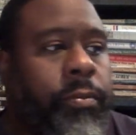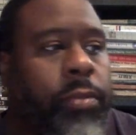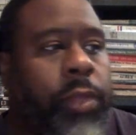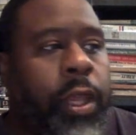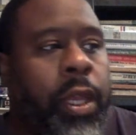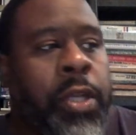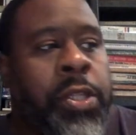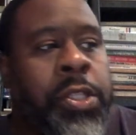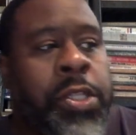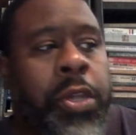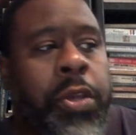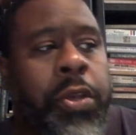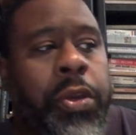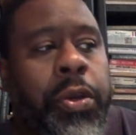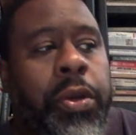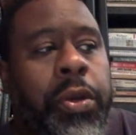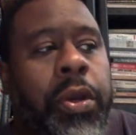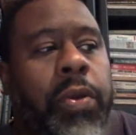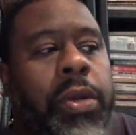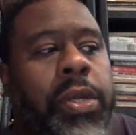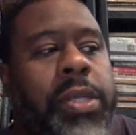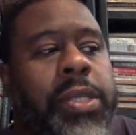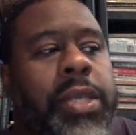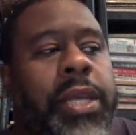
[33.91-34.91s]
So you'll
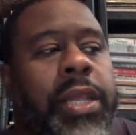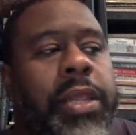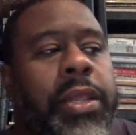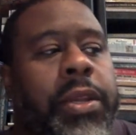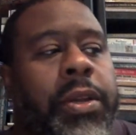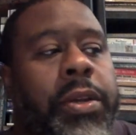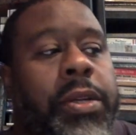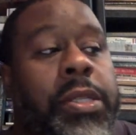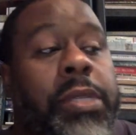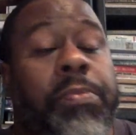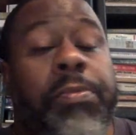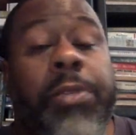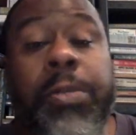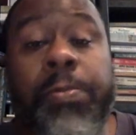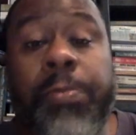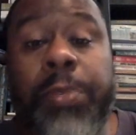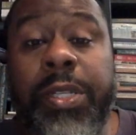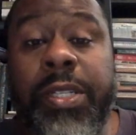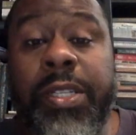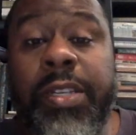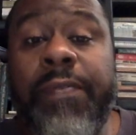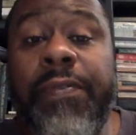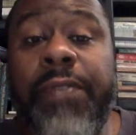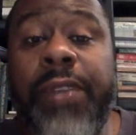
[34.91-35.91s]
notice that there are some
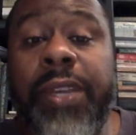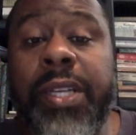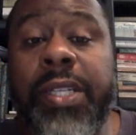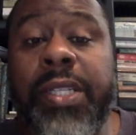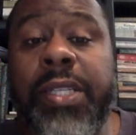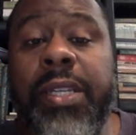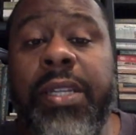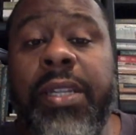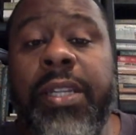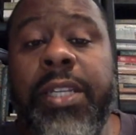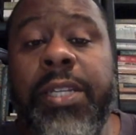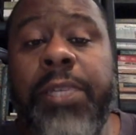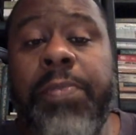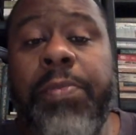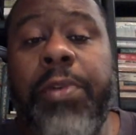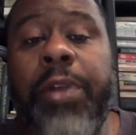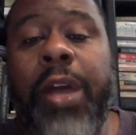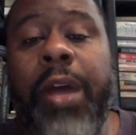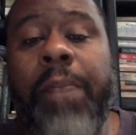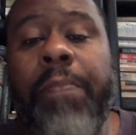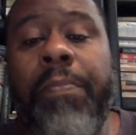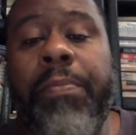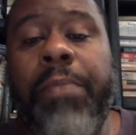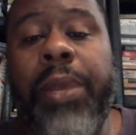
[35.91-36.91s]
specifics in this
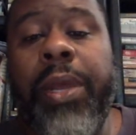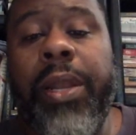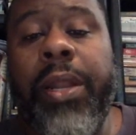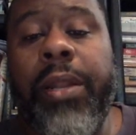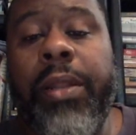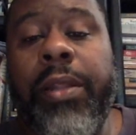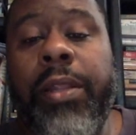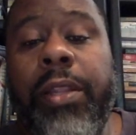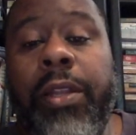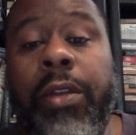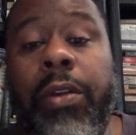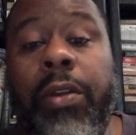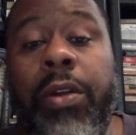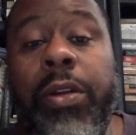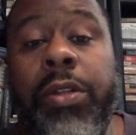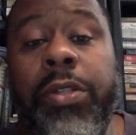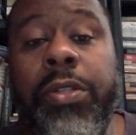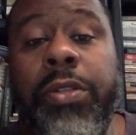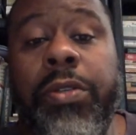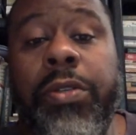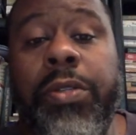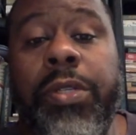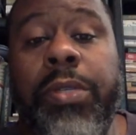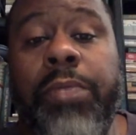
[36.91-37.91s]
prompt, but there are
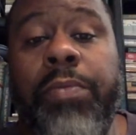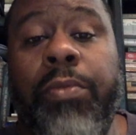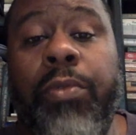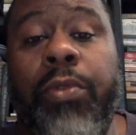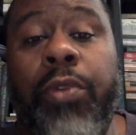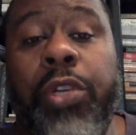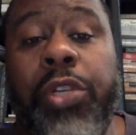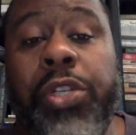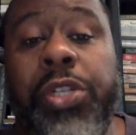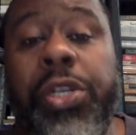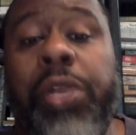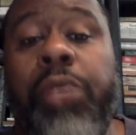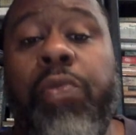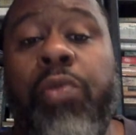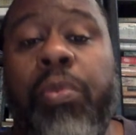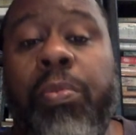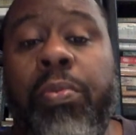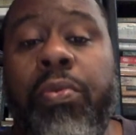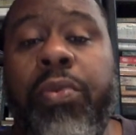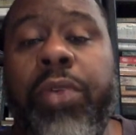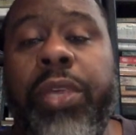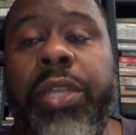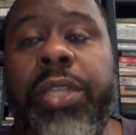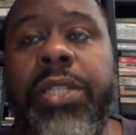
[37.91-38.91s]
also some more general
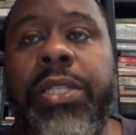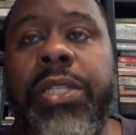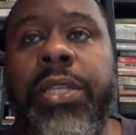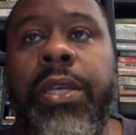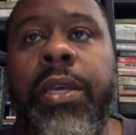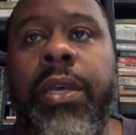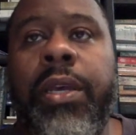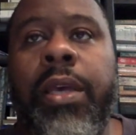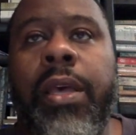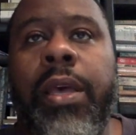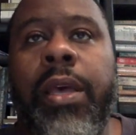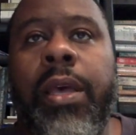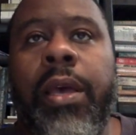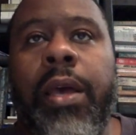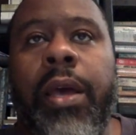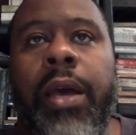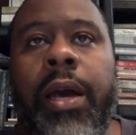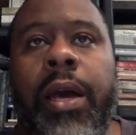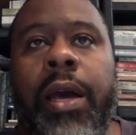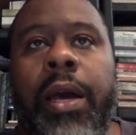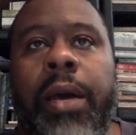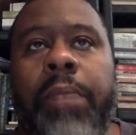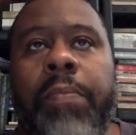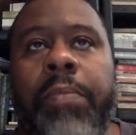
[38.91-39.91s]
points
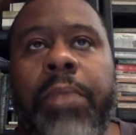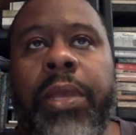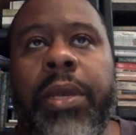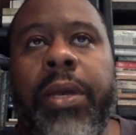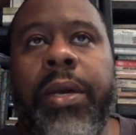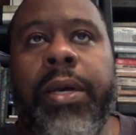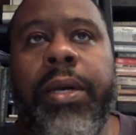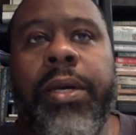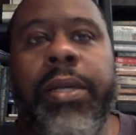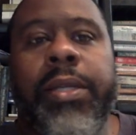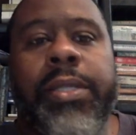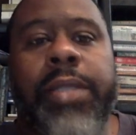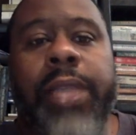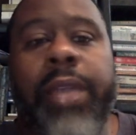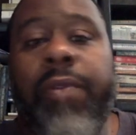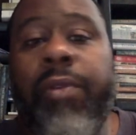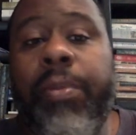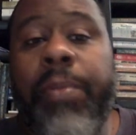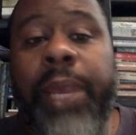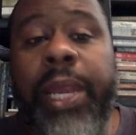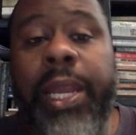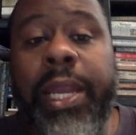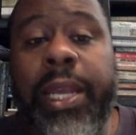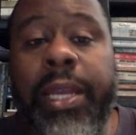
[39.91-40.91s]
because
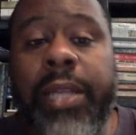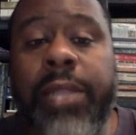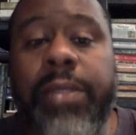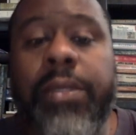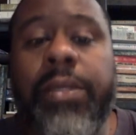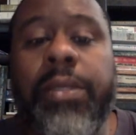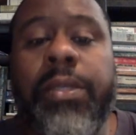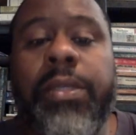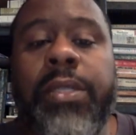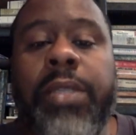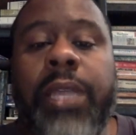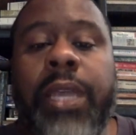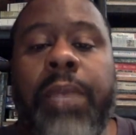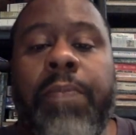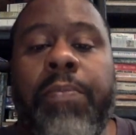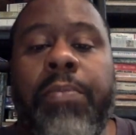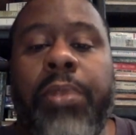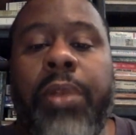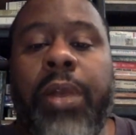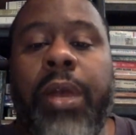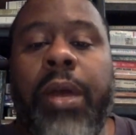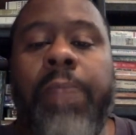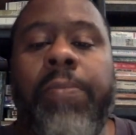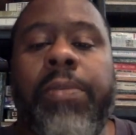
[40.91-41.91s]
everybody gets the same
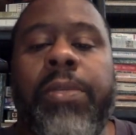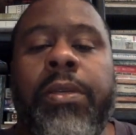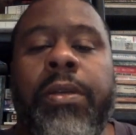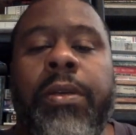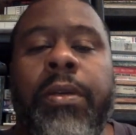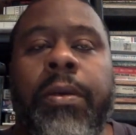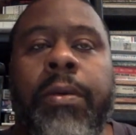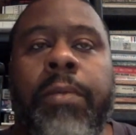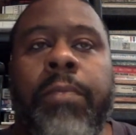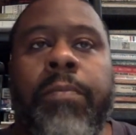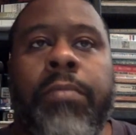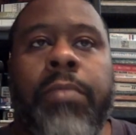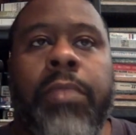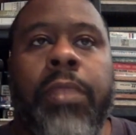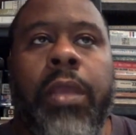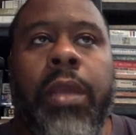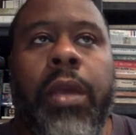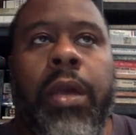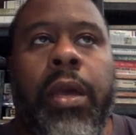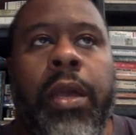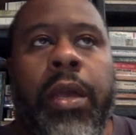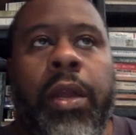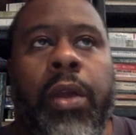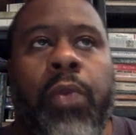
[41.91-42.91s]
prompt.
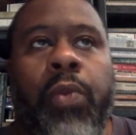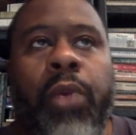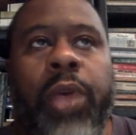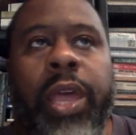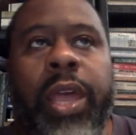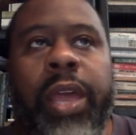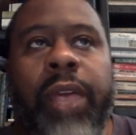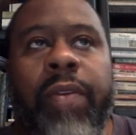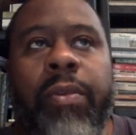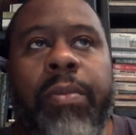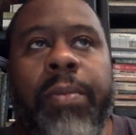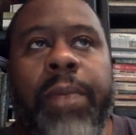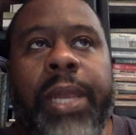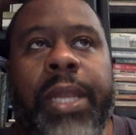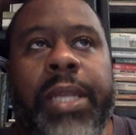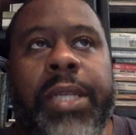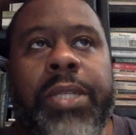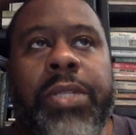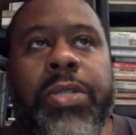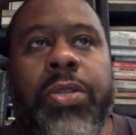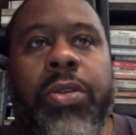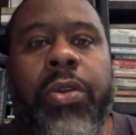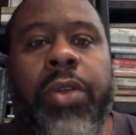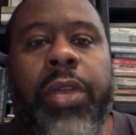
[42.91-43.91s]
In a way, everybody's
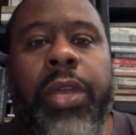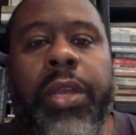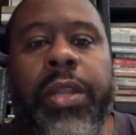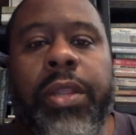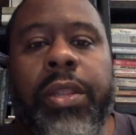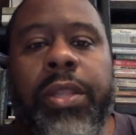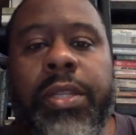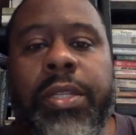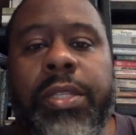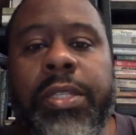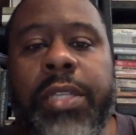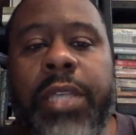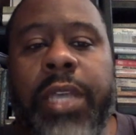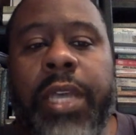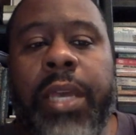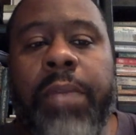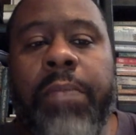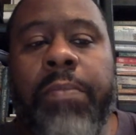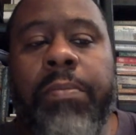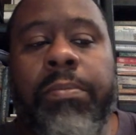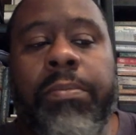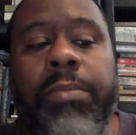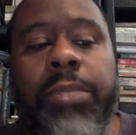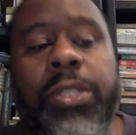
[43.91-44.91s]
starting at the
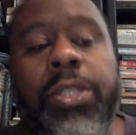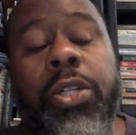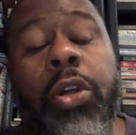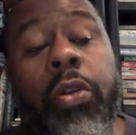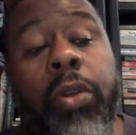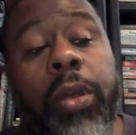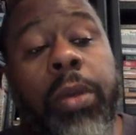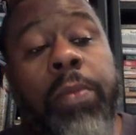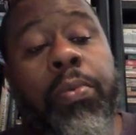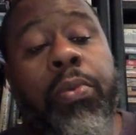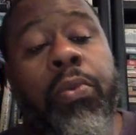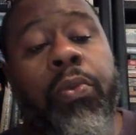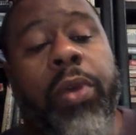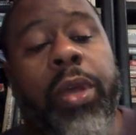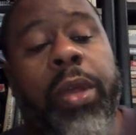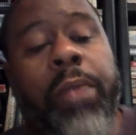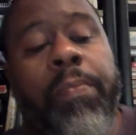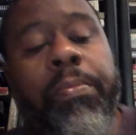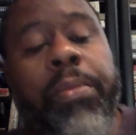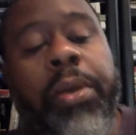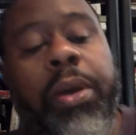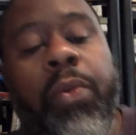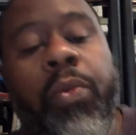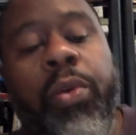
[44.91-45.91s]
same starting point,
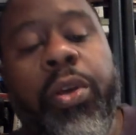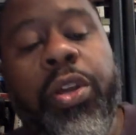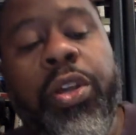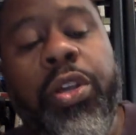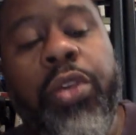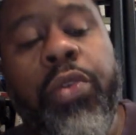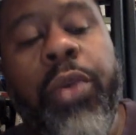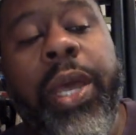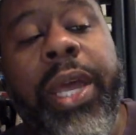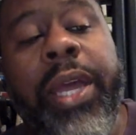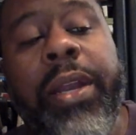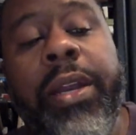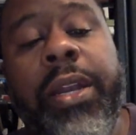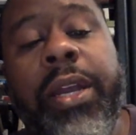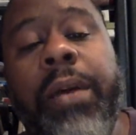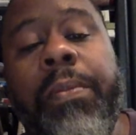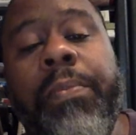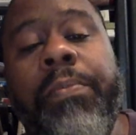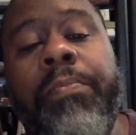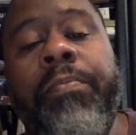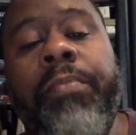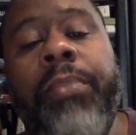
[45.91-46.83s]
but where you end up